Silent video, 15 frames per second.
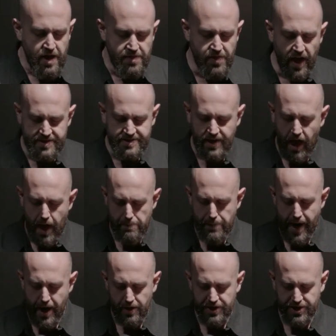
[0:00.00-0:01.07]
Thus I
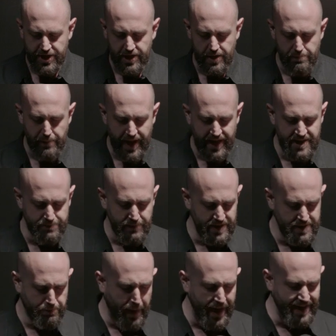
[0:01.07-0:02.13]
perish in
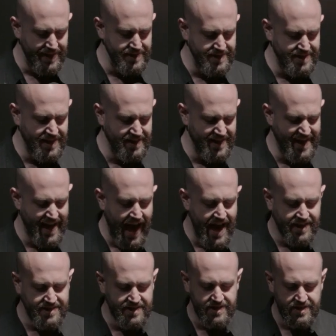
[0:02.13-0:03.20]
amazement, pinned to the
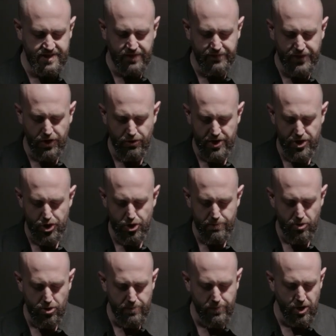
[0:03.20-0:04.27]
axis of your
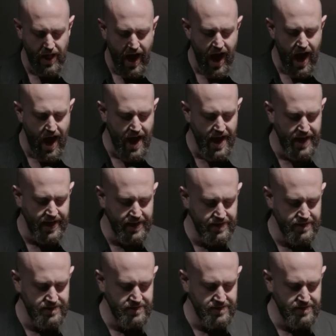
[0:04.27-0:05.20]
innumerable eye.